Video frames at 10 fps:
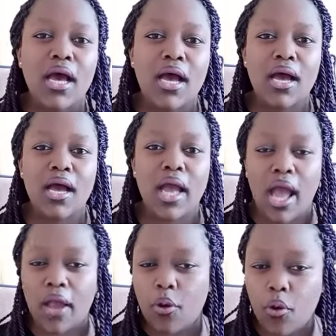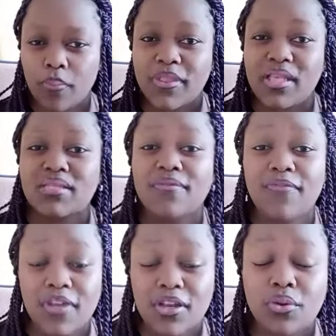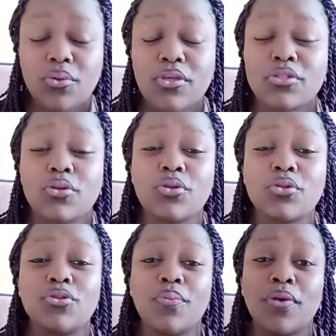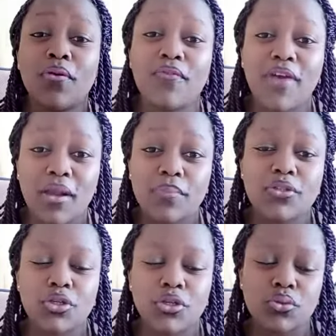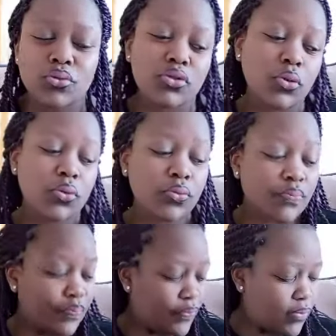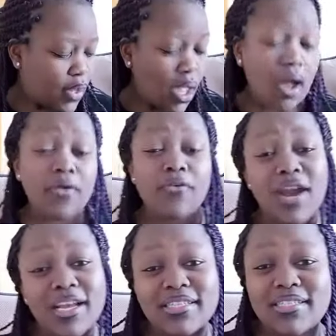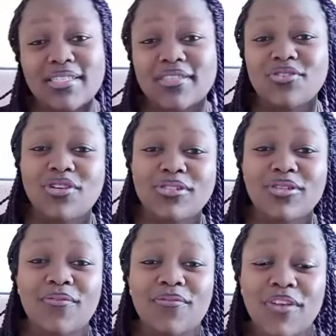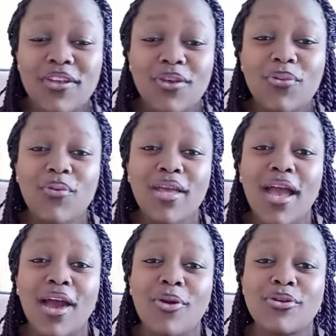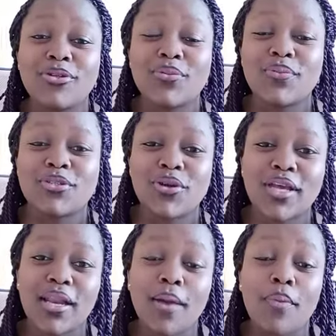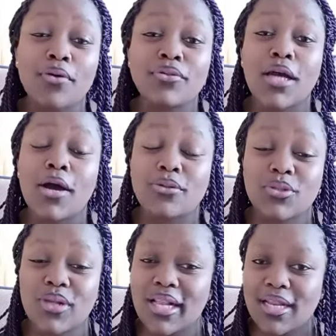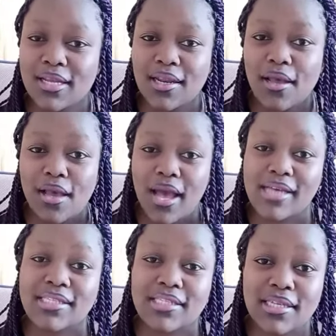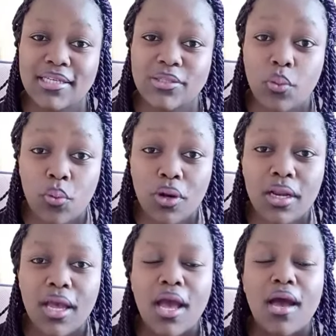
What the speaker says: I hope this video is going to be of help to you. So, right straight to the video, we are going to be talking about how to clean a CS wound.